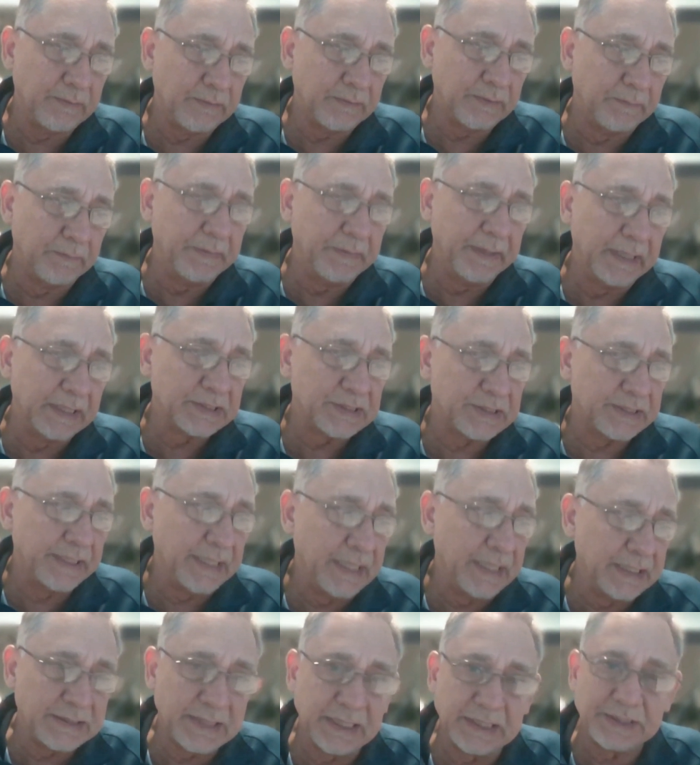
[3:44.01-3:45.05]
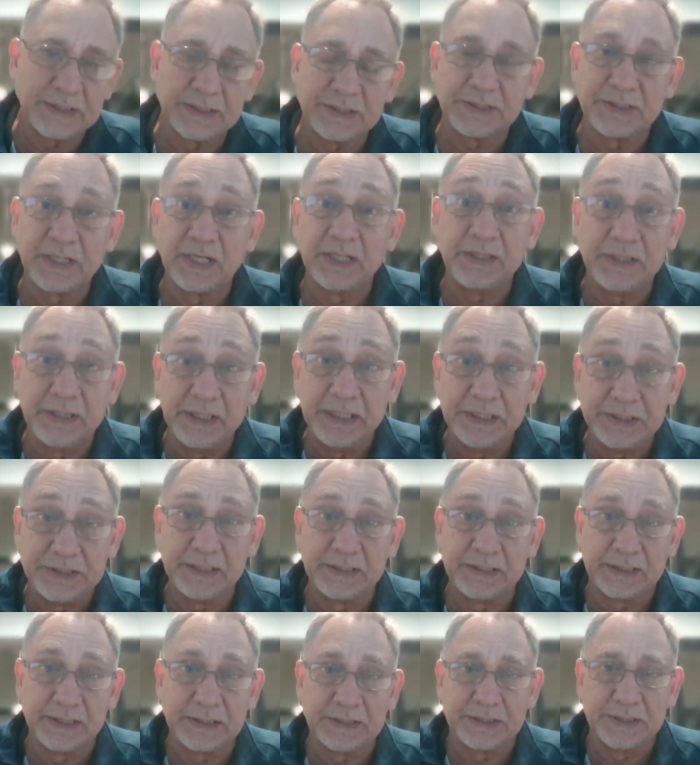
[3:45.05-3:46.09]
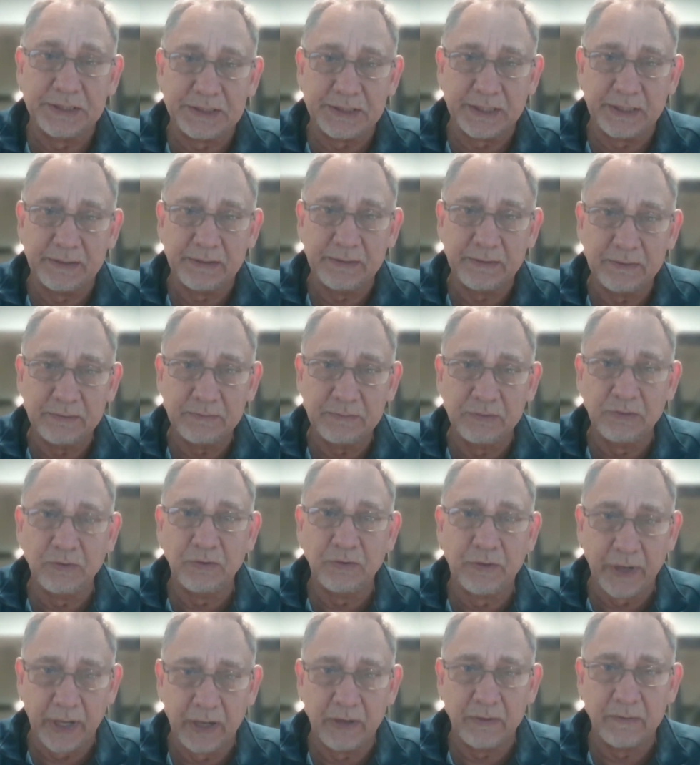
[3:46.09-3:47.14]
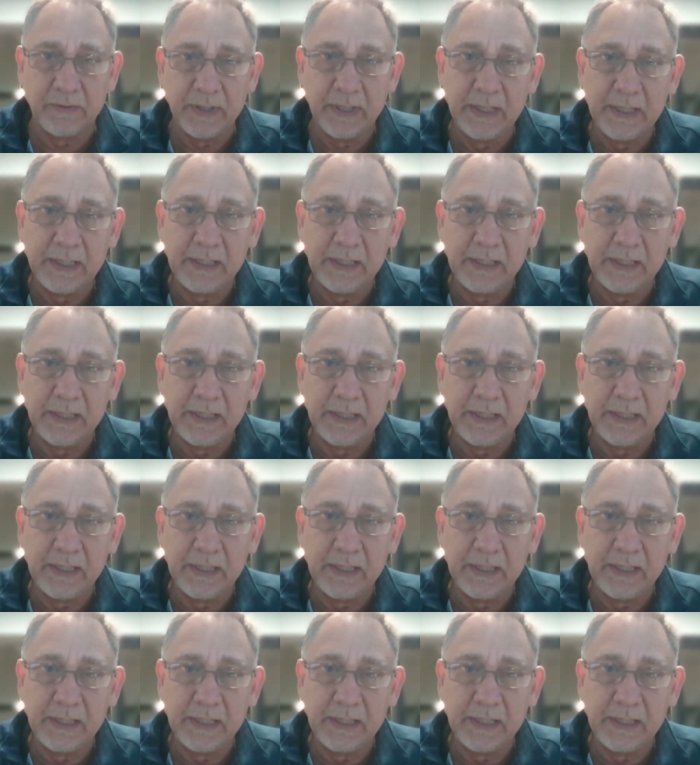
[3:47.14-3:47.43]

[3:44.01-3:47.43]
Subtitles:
The biggest thing is it's a strategic decision to grow.